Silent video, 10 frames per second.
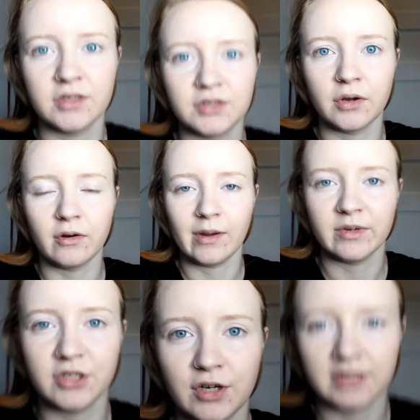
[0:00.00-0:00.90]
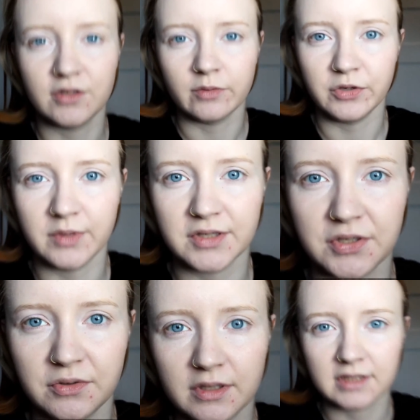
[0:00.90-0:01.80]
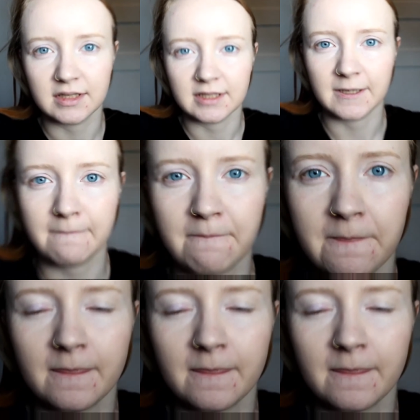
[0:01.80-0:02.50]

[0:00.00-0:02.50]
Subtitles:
So I'm going to try and zoom in so you can see.